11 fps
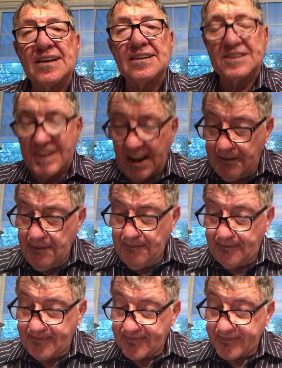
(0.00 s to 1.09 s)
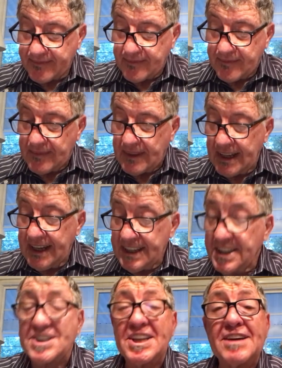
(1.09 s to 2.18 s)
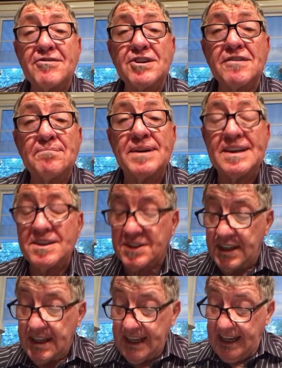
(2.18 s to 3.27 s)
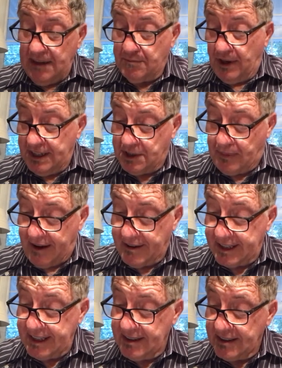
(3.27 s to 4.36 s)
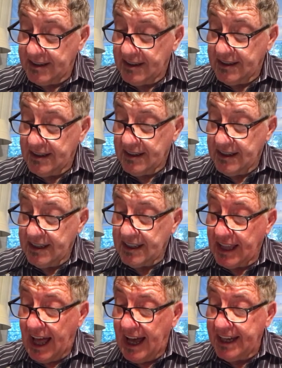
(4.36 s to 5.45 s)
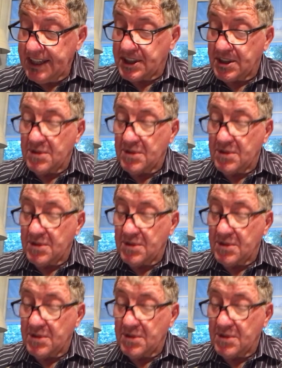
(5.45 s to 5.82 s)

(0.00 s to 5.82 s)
7, the secret of peace and prosperity lies